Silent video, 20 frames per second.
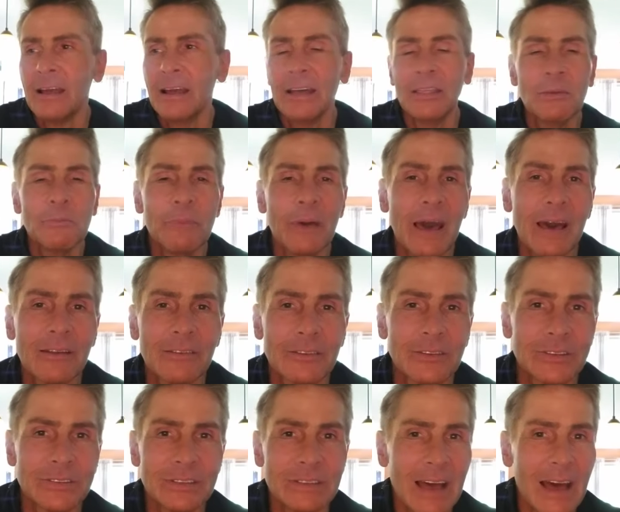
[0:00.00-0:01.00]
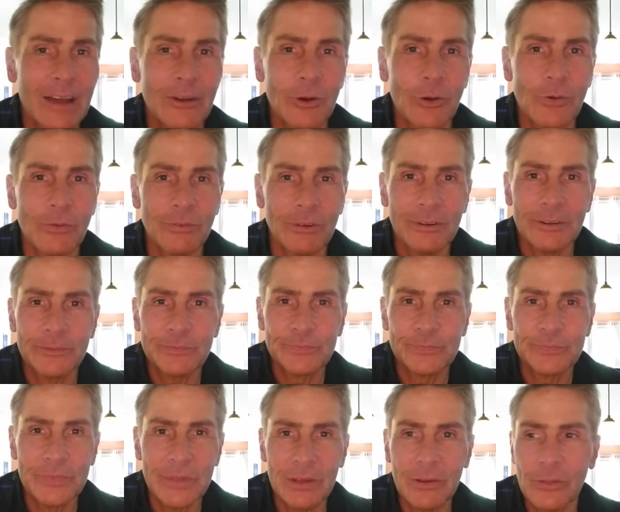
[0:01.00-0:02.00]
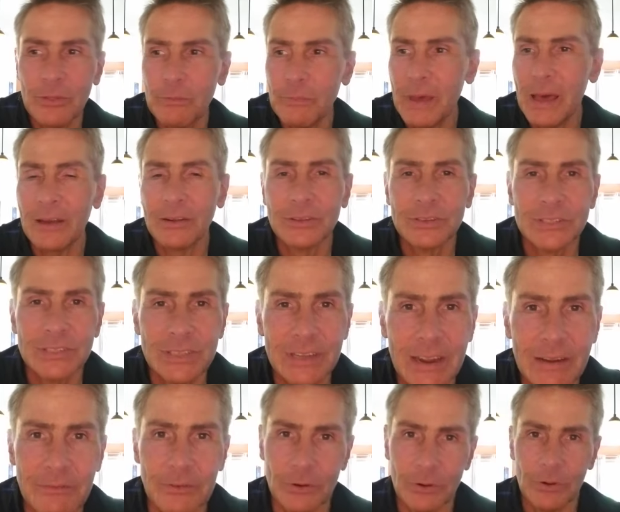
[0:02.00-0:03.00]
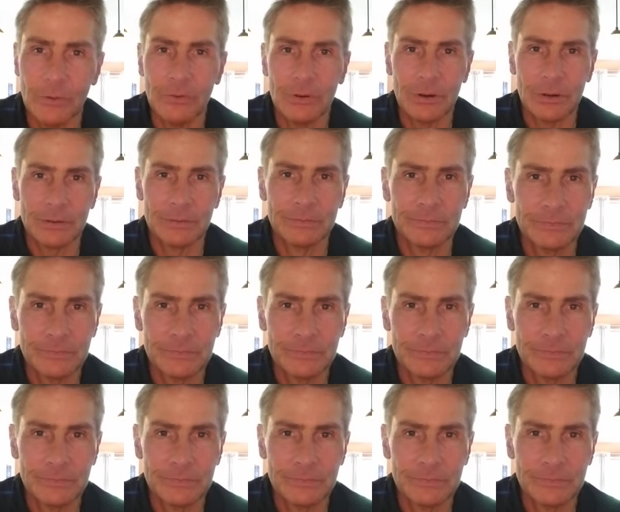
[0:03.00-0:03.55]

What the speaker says: And the battle is not over. You know, the battle is never over.